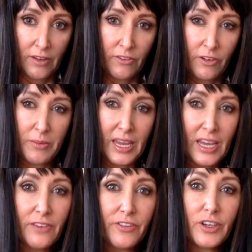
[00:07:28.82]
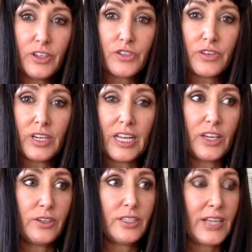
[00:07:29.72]
for me, it feels really
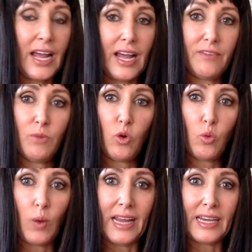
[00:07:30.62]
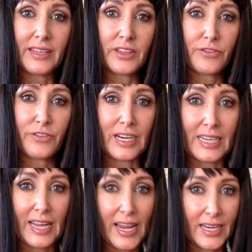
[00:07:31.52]
good to have more weight at the front
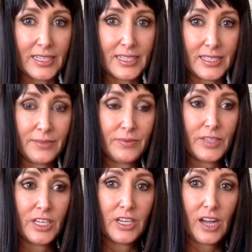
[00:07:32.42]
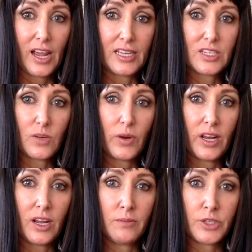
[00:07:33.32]
end. Okay, so when
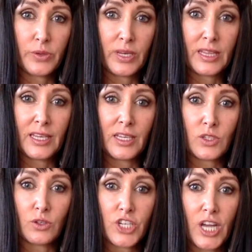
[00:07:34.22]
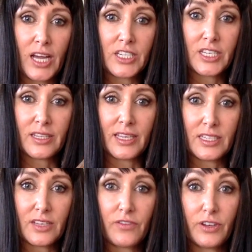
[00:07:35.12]
I'm doing things or charging
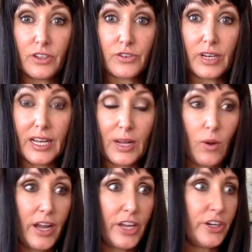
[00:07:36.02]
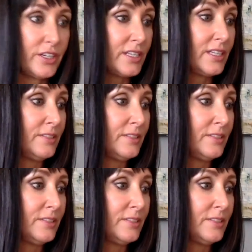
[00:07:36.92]
things, it feels really quite good.